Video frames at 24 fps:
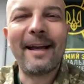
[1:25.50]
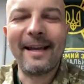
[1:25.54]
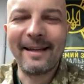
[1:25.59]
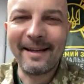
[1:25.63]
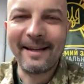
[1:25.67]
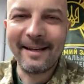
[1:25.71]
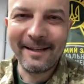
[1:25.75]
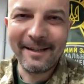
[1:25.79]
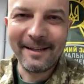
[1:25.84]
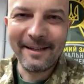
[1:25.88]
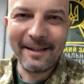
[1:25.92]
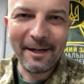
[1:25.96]
can
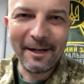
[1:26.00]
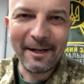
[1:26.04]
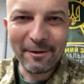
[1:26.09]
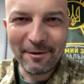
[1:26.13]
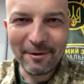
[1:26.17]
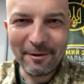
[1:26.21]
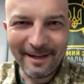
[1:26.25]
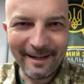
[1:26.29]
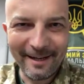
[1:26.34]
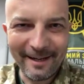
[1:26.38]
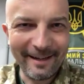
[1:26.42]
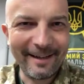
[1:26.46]
hear you.
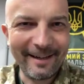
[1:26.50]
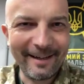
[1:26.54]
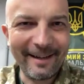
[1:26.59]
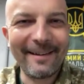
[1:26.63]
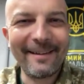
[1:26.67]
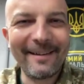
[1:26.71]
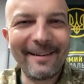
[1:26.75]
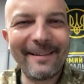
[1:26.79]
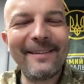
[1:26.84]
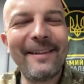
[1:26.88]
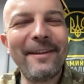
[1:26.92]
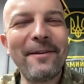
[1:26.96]
I
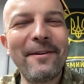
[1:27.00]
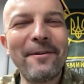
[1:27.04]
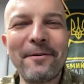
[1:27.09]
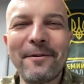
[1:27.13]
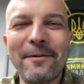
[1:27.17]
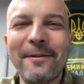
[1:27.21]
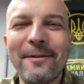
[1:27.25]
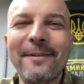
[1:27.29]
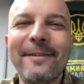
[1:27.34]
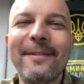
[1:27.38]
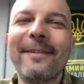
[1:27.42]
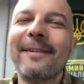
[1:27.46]
can see you.
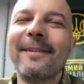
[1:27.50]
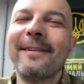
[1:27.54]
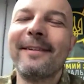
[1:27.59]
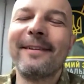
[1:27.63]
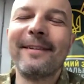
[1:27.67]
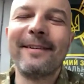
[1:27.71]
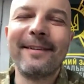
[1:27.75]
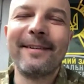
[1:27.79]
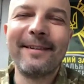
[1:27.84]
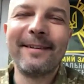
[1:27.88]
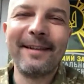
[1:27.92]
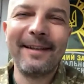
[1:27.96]

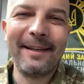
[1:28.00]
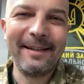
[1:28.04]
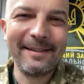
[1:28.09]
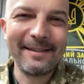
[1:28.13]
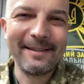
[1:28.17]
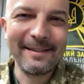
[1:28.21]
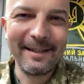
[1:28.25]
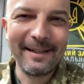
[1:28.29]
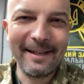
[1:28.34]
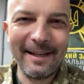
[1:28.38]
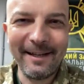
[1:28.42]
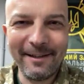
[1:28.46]
It's
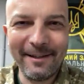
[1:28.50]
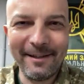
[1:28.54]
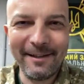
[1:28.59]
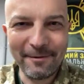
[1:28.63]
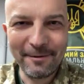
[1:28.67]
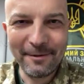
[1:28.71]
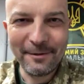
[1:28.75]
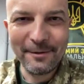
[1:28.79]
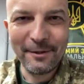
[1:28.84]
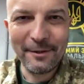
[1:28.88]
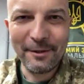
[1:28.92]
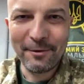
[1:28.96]
glad to
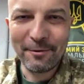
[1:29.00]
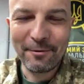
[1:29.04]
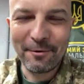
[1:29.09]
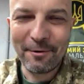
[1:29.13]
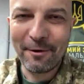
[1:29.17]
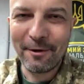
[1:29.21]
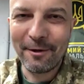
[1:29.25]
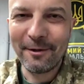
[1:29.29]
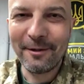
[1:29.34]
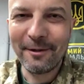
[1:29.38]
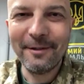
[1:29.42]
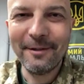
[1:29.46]
see you
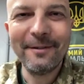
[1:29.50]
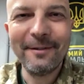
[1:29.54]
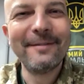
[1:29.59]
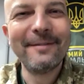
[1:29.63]
all.